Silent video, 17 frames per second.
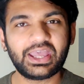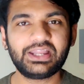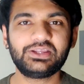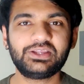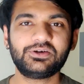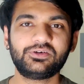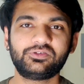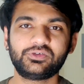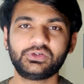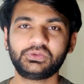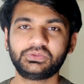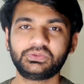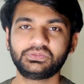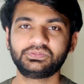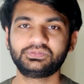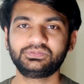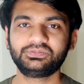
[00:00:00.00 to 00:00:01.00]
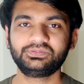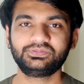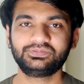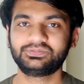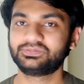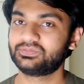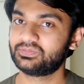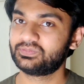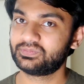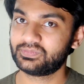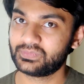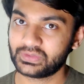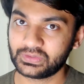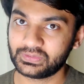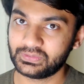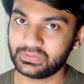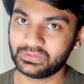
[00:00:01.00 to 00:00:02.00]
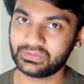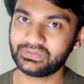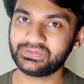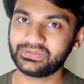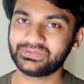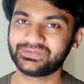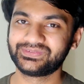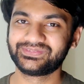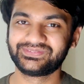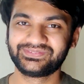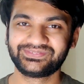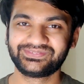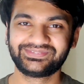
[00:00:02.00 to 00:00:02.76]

Any of you? No?